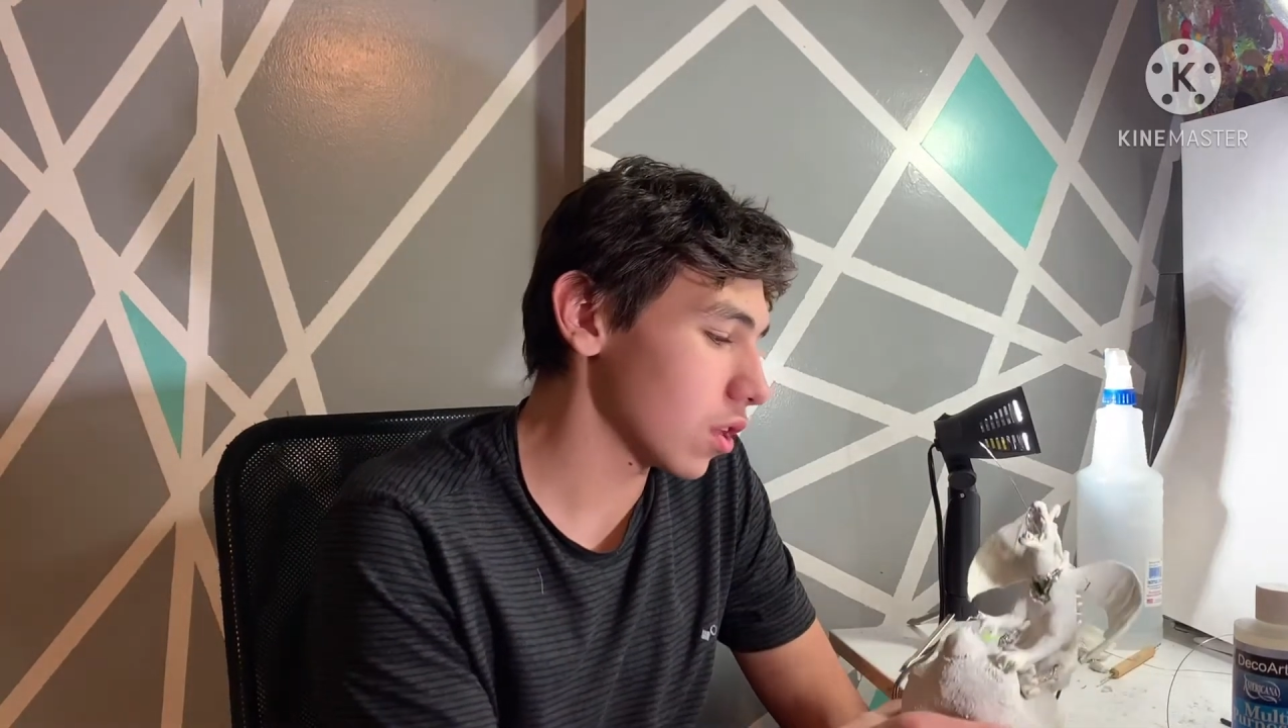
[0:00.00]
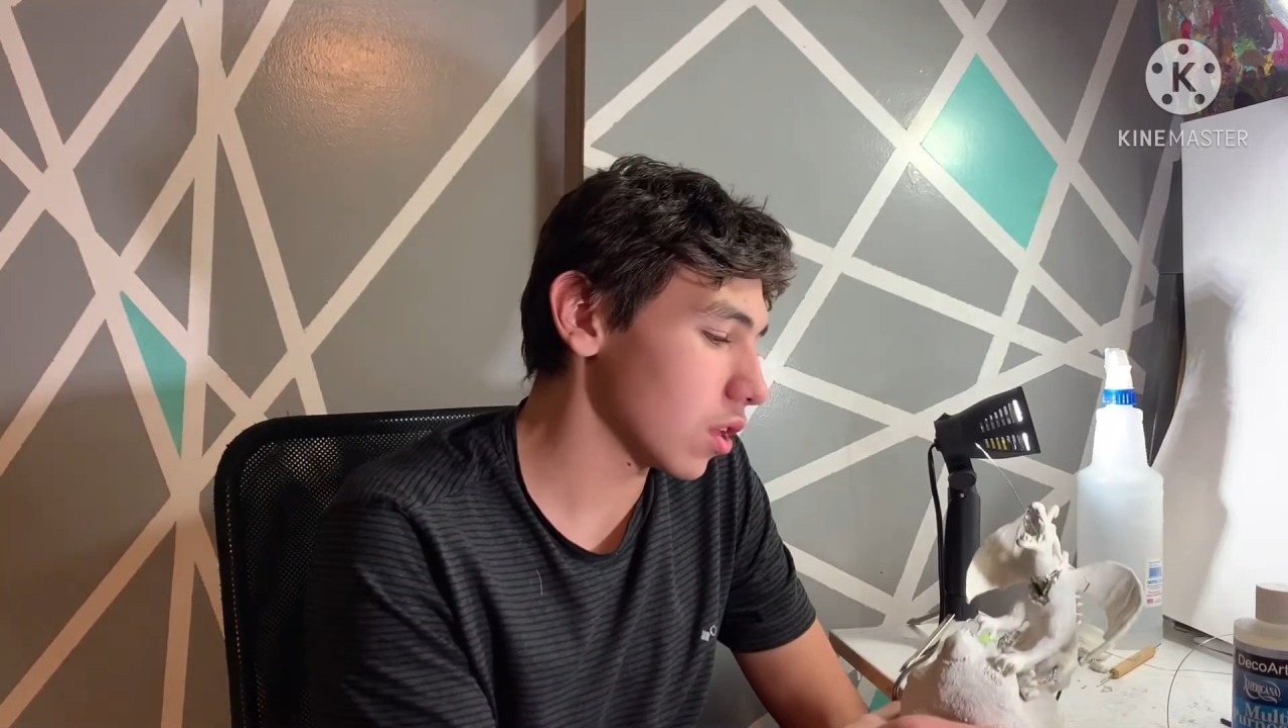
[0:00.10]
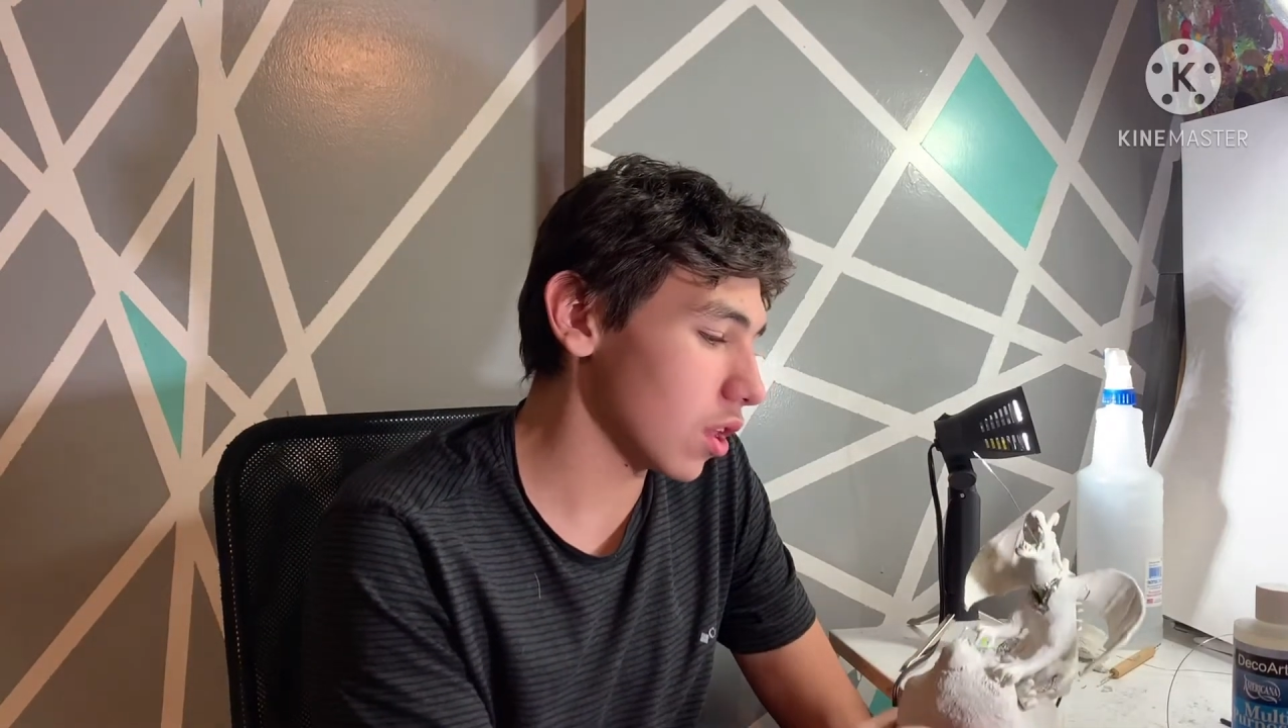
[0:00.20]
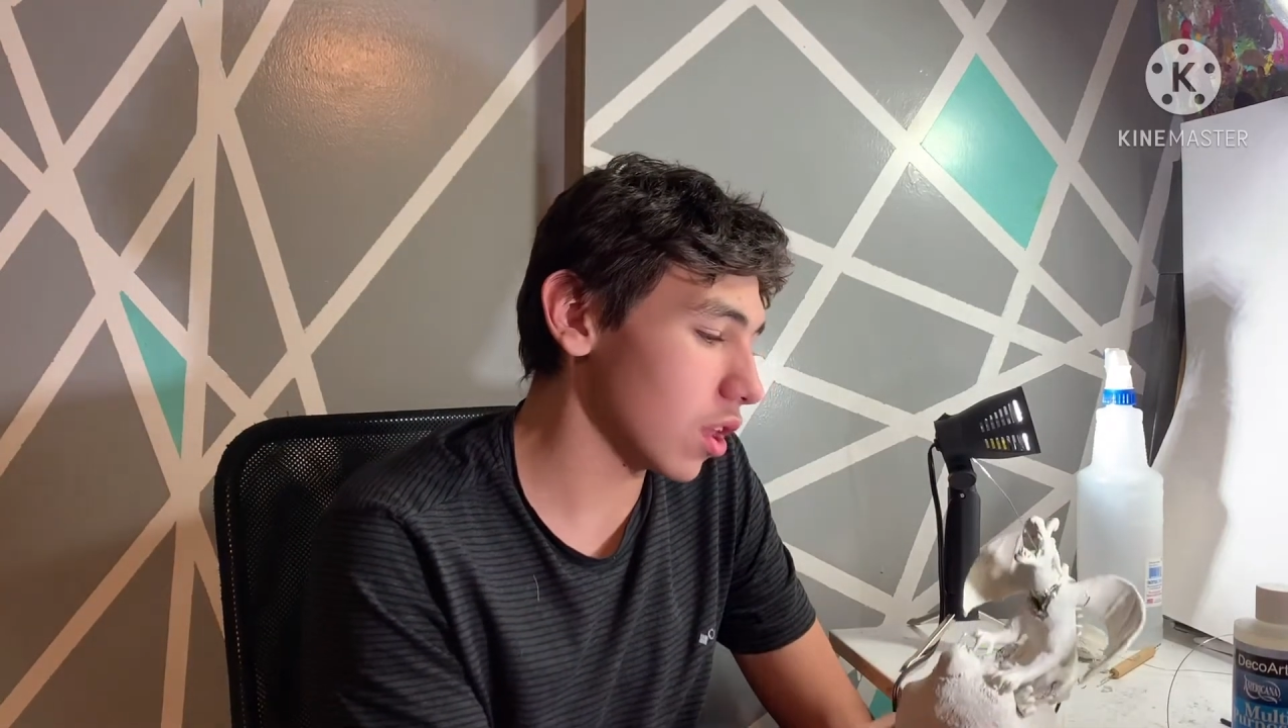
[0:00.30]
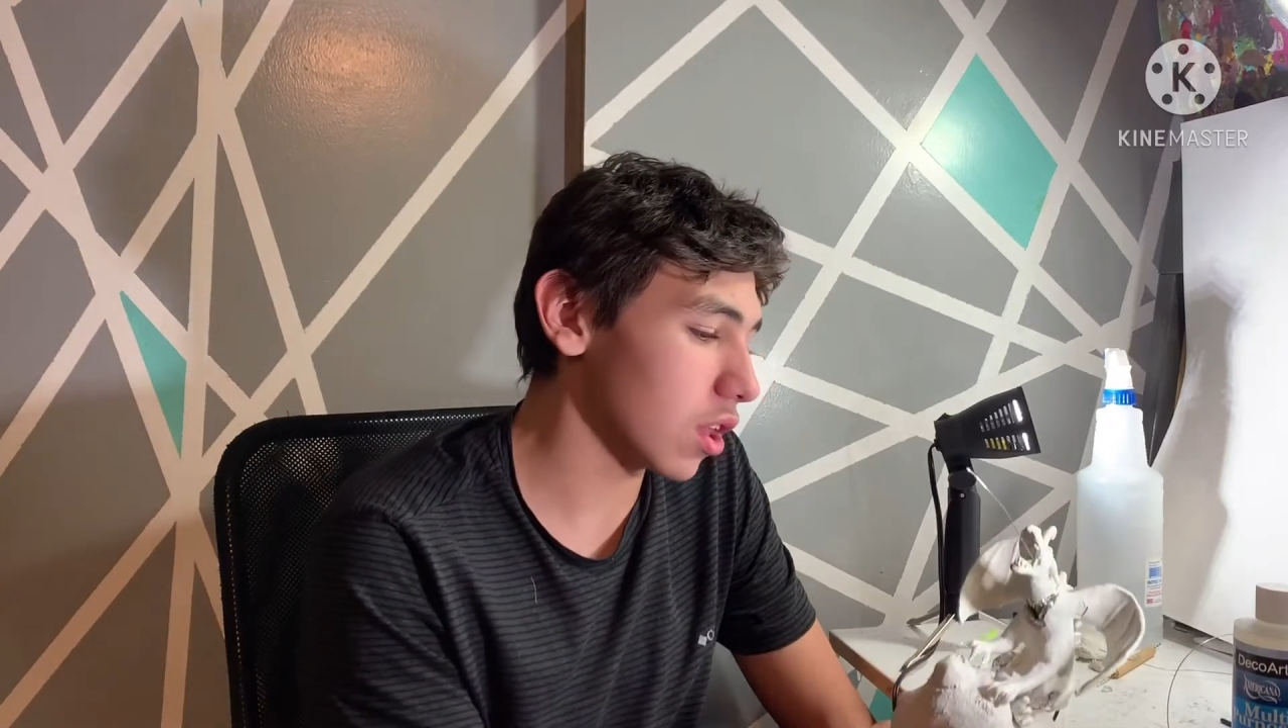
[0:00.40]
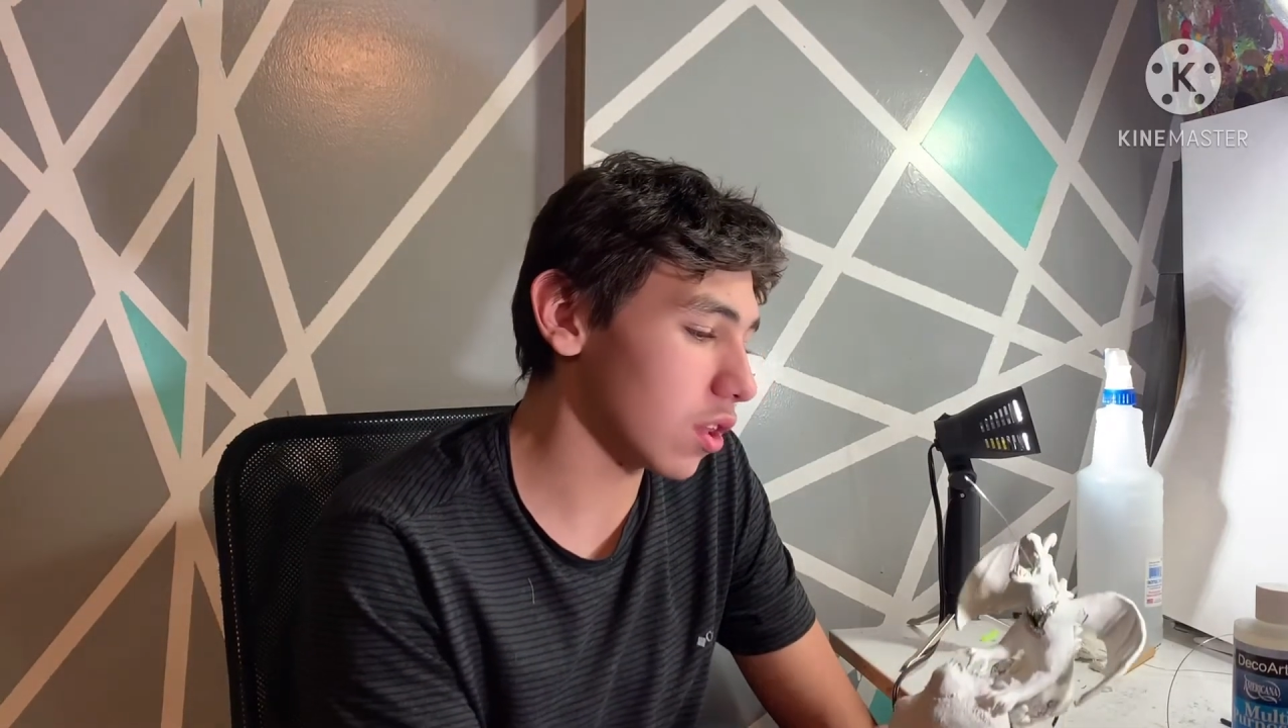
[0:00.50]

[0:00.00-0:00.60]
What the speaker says: it